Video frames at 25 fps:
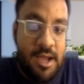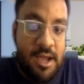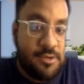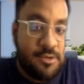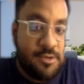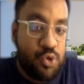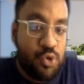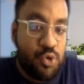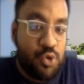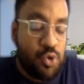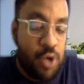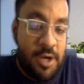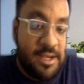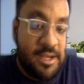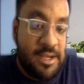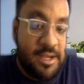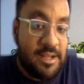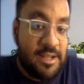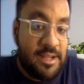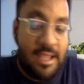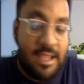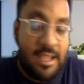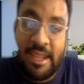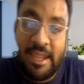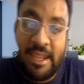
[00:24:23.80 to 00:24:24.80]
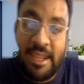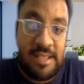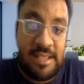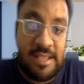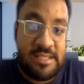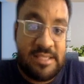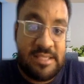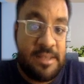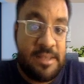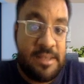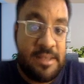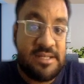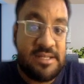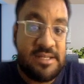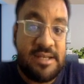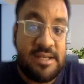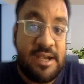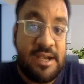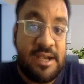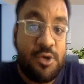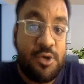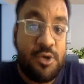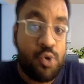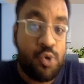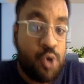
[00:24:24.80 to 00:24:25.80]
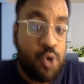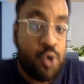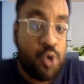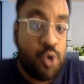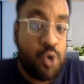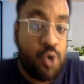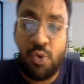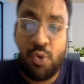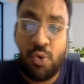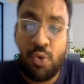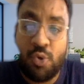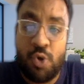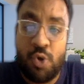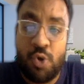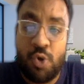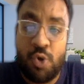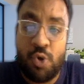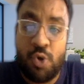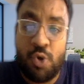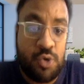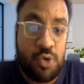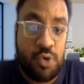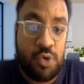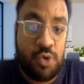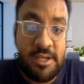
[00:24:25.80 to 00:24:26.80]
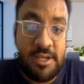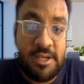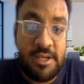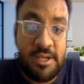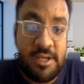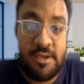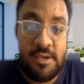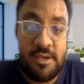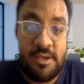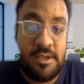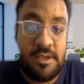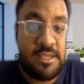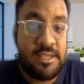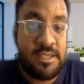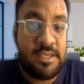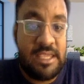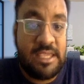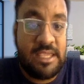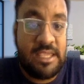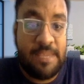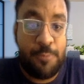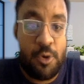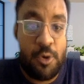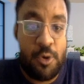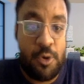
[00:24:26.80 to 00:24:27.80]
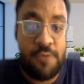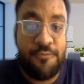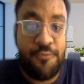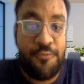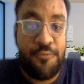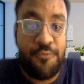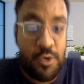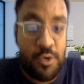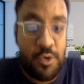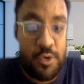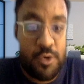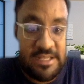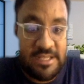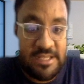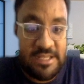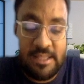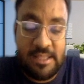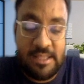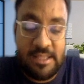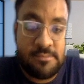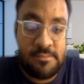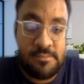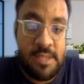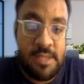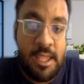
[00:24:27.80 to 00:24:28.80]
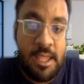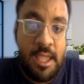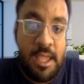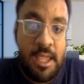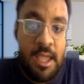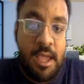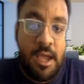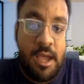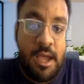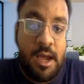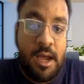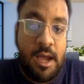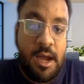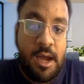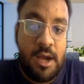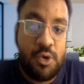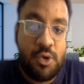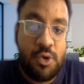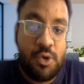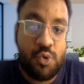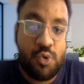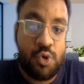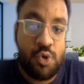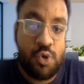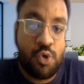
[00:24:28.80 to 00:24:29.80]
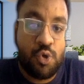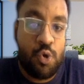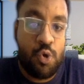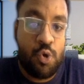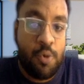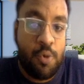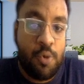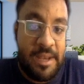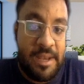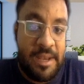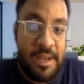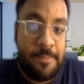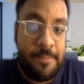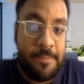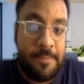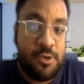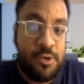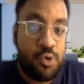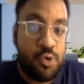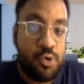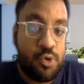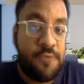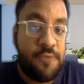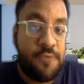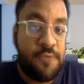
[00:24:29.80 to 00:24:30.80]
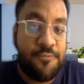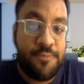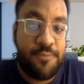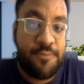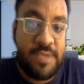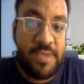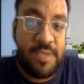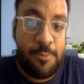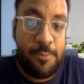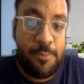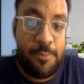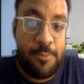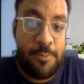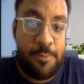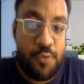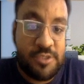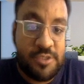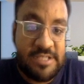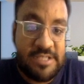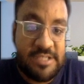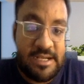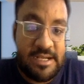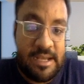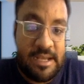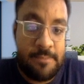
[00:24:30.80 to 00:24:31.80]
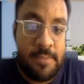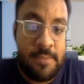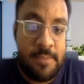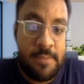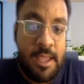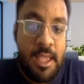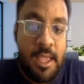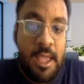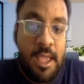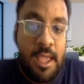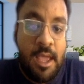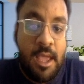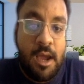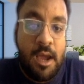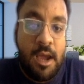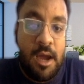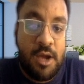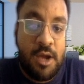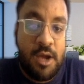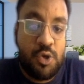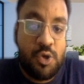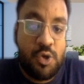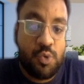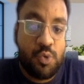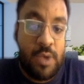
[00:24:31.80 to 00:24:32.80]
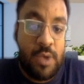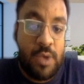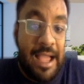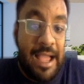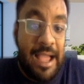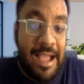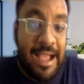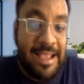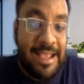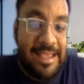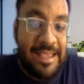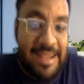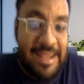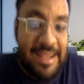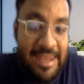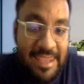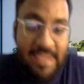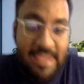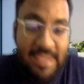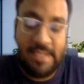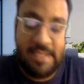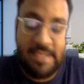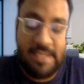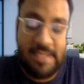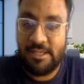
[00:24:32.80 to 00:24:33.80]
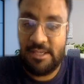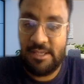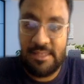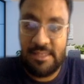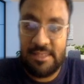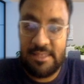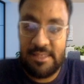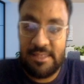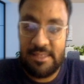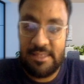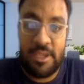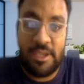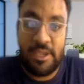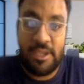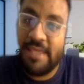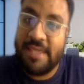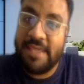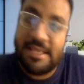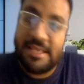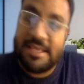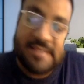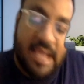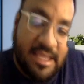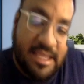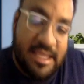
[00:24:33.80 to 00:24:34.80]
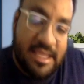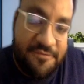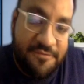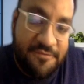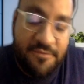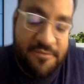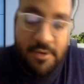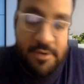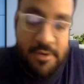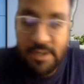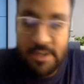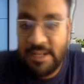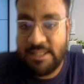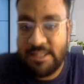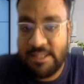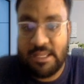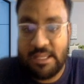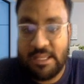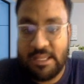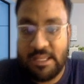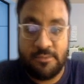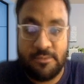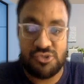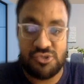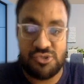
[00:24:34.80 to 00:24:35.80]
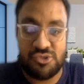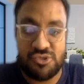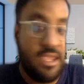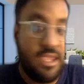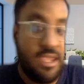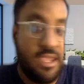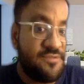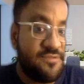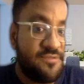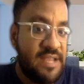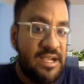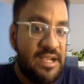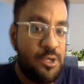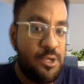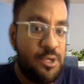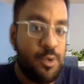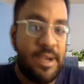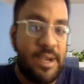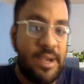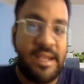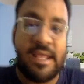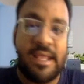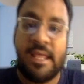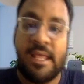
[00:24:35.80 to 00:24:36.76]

do not, again as I mentioned, that do not keep on forcing them to open up, and do not keep on forcing them to agree that okay, yes, I have done the abuse. Okay, if they do it,